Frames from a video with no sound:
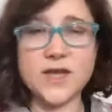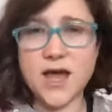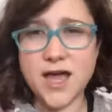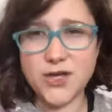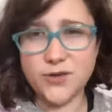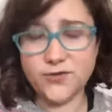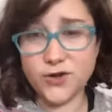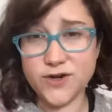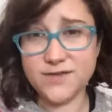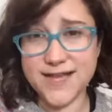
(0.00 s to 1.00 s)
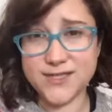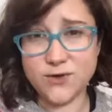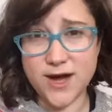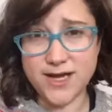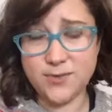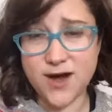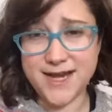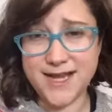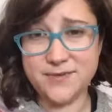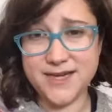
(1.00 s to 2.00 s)
You've heard of that squatty
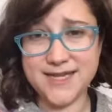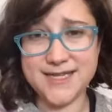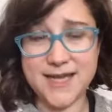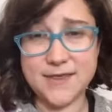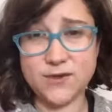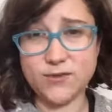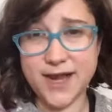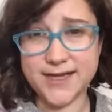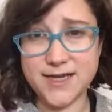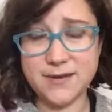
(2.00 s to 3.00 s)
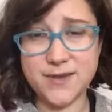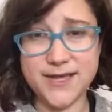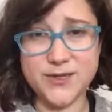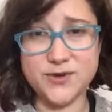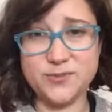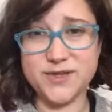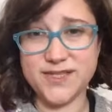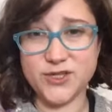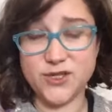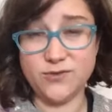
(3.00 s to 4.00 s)
potty. We need to get the rectum into a
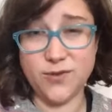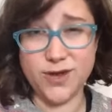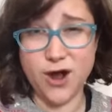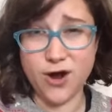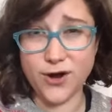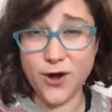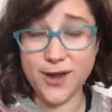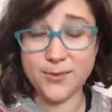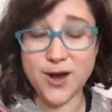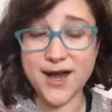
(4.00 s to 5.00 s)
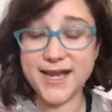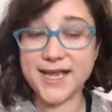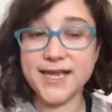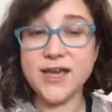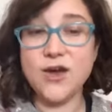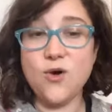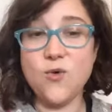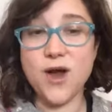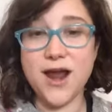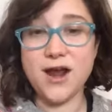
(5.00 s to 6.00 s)
position when we are going potty
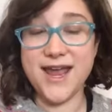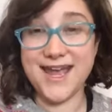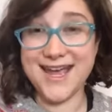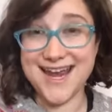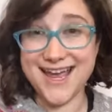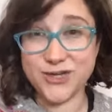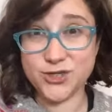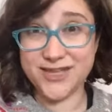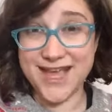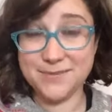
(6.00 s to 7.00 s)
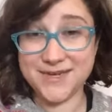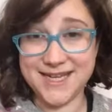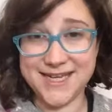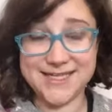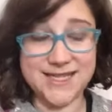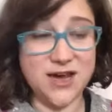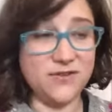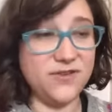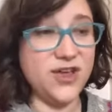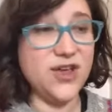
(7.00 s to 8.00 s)
where it can actually empty
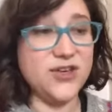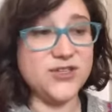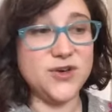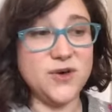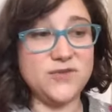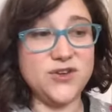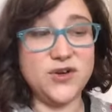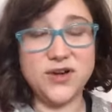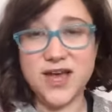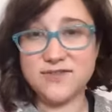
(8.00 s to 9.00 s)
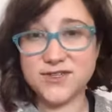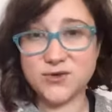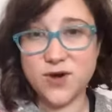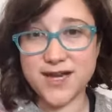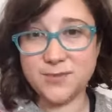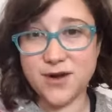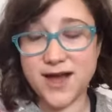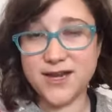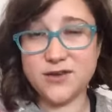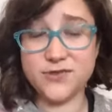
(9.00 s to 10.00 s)
itself. So if you don't have a squatty
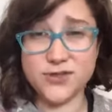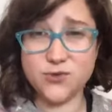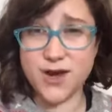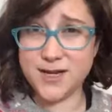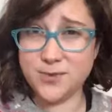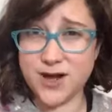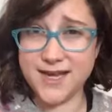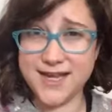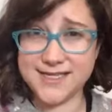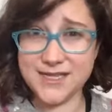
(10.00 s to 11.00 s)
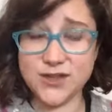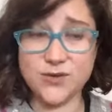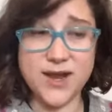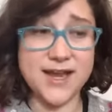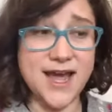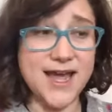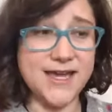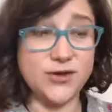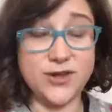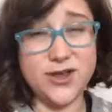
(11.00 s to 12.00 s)
potty, or if the squatty potty isn't the right
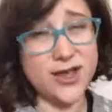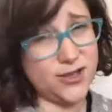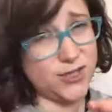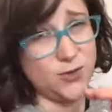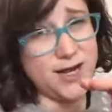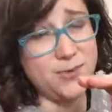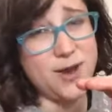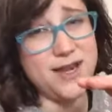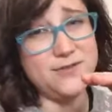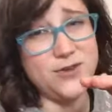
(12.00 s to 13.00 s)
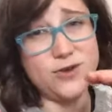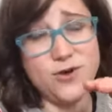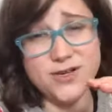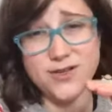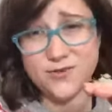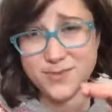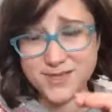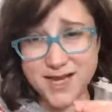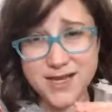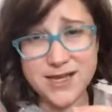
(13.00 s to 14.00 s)
height, the squatty potty, if you go onto their
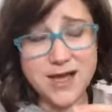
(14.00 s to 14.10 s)
website,